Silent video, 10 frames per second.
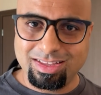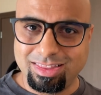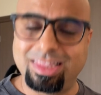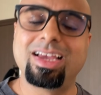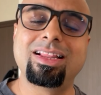
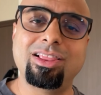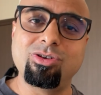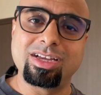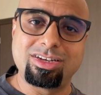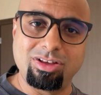then
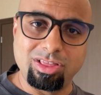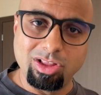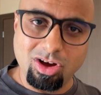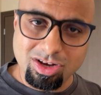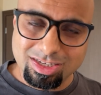look at your
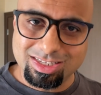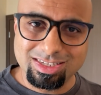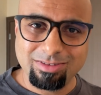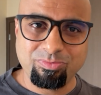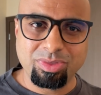logs.